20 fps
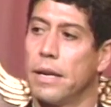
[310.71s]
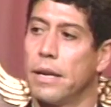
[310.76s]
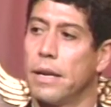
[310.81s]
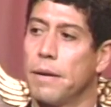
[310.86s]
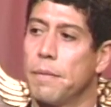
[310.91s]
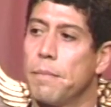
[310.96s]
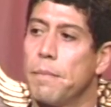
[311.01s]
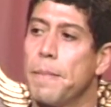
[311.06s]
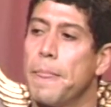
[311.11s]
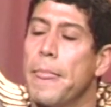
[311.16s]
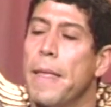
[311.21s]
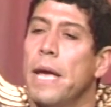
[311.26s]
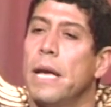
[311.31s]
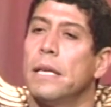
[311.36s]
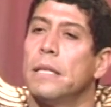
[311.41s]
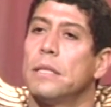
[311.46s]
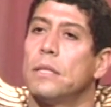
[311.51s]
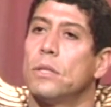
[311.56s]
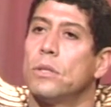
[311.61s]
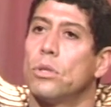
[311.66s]

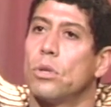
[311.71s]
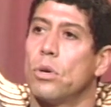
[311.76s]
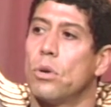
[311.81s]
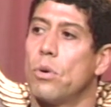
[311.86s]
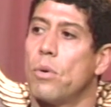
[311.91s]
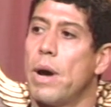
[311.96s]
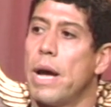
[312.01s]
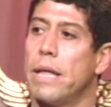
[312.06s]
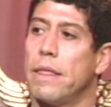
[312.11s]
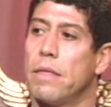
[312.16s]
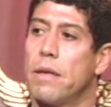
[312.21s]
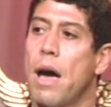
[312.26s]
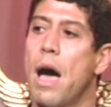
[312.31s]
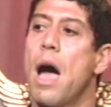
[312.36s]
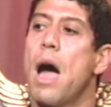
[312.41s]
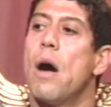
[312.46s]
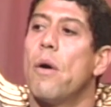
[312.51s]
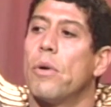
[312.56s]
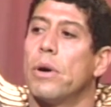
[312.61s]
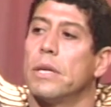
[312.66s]
Mm. So, and the
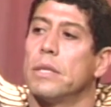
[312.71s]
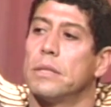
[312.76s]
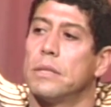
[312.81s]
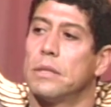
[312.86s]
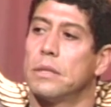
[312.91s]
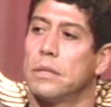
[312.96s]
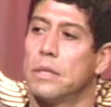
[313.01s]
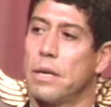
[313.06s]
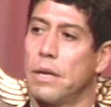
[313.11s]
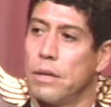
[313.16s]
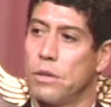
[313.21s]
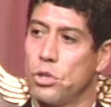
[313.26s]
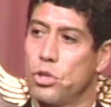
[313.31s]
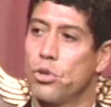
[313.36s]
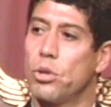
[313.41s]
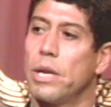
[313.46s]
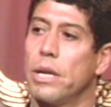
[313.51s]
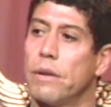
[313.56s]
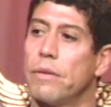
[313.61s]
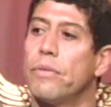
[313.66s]
hours in
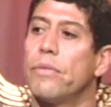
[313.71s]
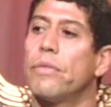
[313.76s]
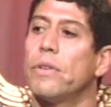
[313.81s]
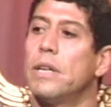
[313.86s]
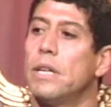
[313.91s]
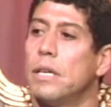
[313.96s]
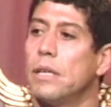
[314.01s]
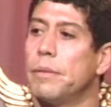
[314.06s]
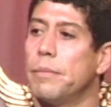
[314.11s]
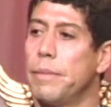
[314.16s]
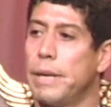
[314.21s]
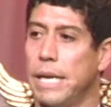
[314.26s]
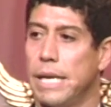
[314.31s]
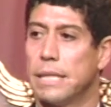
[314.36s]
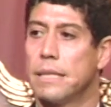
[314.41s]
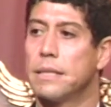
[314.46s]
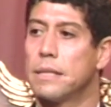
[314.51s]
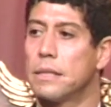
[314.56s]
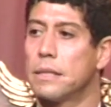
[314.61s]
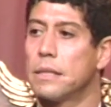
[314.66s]
shooting a film,
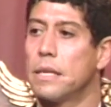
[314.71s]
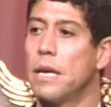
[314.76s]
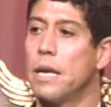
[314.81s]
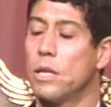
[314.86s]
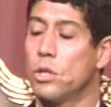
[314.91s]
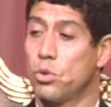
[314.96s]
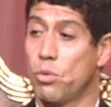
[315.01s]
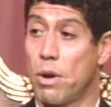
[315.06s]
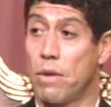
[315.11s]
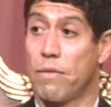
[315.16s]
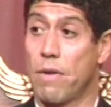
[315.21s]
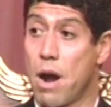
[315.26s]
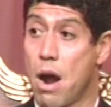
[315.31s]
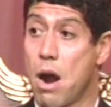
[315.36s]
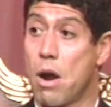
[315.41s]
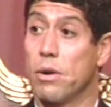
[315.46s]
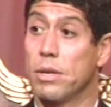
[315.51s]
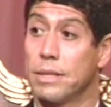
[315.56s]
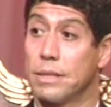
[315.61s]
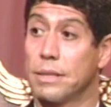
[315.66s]
it's 12
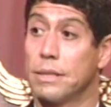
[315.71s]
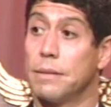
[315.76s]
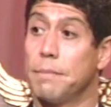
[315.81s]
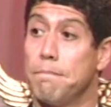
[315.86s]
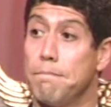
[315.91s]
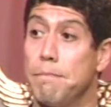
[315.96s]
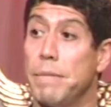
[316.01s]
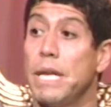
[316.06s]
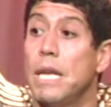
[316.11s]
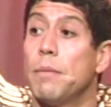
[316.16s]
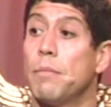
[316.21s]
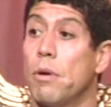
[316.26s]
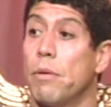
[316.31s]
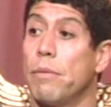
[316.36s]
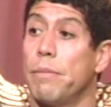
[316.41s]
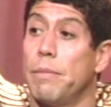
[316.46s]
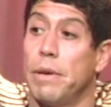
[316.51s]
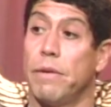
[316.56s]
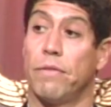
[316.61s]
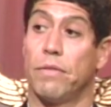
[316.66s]
hours
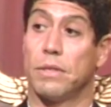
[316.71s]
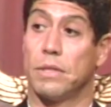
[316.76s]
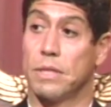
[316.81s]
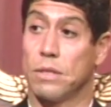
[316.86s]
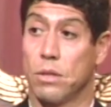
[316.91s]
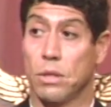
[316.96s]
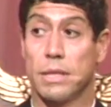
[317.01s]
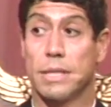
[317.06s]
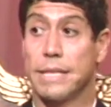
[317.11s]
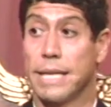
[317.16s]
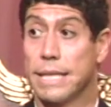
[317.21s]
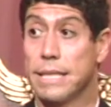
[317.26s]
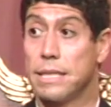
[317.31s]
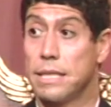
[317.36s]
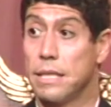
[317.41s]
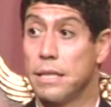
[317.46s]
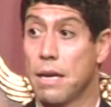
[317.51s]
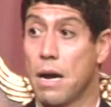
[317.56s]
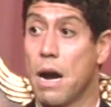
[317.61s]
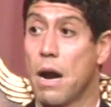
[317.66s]
minimum, if it's not
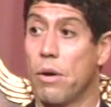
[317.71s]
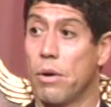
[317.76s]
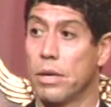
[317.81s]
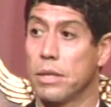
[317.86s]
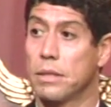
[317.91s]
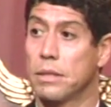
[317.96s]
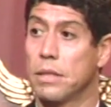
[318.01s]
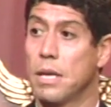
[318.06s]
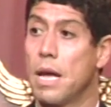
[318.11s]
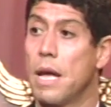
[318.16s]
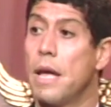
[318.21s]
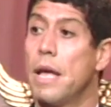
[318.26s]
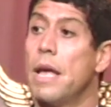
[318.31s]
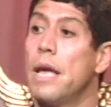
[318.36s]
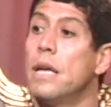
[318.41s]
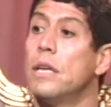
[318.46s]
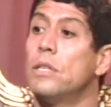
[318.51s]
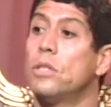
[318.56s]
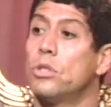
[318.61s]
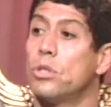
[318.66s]
16 hours. Ah,
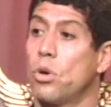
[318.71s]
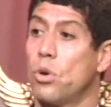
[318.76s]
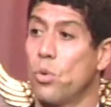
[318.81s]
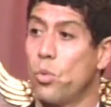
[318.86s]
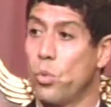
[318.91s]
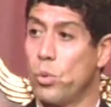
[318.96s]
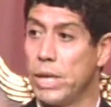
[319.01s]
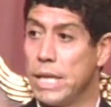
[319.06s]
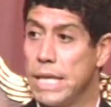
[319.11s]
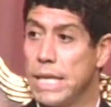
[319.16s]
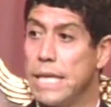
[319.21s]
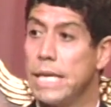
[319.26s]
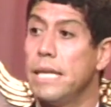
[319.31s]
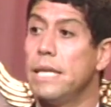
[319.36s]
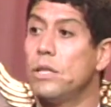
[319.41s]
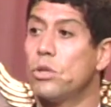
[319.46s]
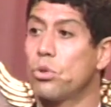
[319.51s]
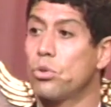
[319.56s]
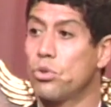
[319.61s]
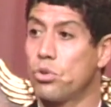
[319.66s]
so we
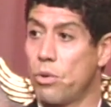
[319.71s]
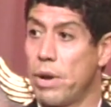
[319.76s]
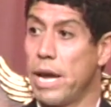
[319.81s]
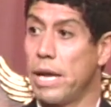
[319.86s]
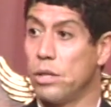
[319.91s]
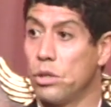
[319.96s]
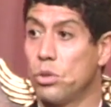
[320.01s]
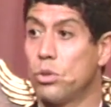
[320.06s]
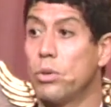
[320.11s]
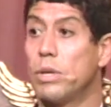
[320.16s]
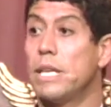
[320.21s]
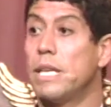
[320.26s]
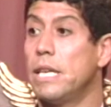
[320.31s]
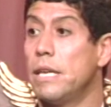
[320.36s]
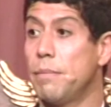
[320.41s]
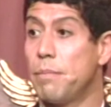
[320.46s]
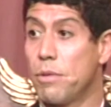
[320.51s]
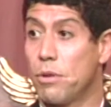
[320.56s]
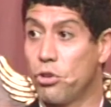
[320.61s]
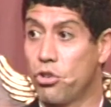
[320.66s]
need to train to
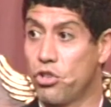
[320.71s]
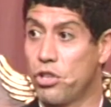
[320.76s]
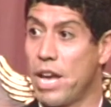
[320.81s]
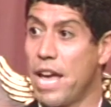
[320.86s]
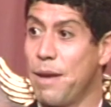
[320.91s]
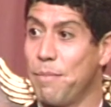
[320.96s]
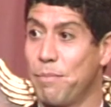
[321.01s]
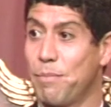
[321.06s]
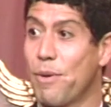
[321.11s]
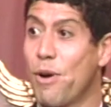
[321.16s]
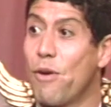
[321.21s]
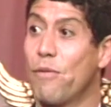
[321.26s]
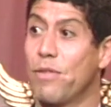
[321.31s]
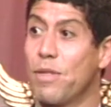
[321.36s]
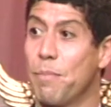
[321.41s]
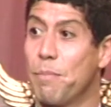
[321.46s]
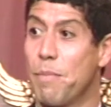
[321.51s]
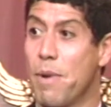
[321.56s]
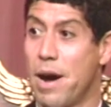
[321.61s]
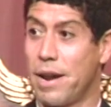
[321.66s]
keep the shape of
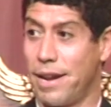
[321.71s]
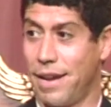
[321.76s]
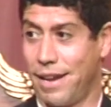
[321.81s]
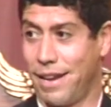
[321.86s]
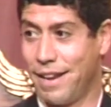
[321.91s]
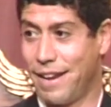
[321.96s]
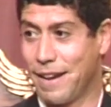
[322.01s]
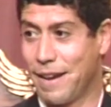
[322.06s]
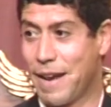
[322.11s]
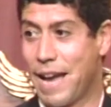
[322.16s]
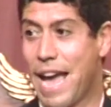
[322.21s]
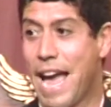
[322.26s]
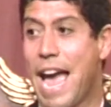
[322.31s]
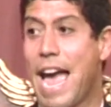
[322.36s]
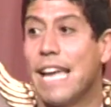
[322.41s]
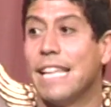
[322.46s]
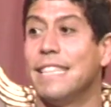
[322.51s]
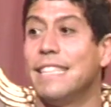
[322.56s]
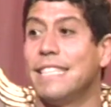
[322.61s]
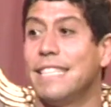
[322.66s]
the body. Ah.
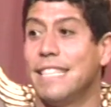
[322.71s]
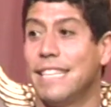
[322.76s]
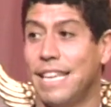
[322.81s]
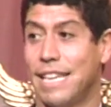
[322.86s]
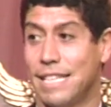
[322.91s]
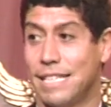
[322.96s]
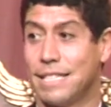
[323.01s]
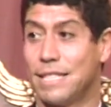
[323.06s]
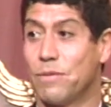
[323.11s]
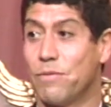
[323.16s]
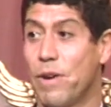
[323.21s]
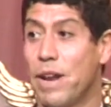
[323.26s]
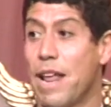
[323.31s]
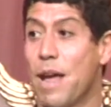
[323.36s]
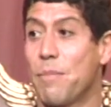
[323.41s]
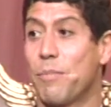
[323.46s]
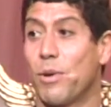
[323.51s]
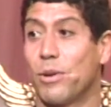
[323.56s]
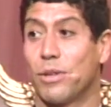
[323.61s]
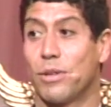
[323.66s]
And it's very
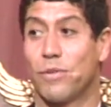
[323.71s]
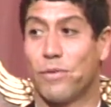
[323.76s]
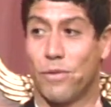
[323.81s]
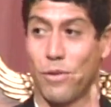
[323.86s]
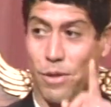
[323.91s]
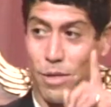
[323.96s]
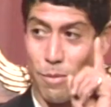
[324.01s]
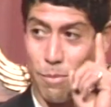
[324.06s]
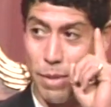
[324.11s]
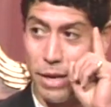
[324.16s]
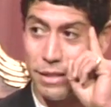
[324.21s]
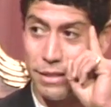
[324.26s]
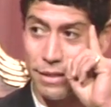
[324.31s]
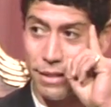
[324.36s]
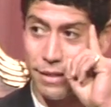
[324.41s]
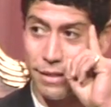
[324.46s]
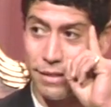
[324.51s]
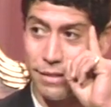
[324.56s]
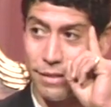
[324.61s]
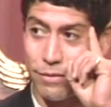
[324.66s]
important for the
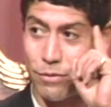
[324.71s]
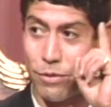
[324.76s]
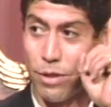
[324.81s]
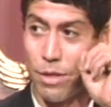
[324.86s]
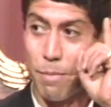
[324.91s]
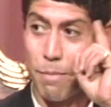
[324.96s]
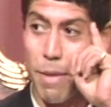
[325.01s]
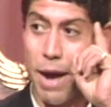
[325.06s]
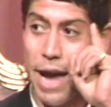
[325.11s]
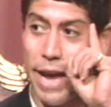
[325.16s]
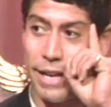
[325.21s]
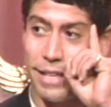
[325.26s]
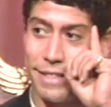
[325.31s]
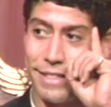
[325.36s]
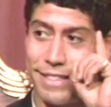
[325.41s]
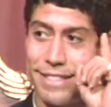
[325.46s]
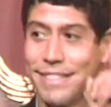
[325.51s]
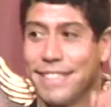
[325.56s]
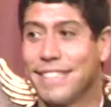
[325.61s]
mental, for the mind.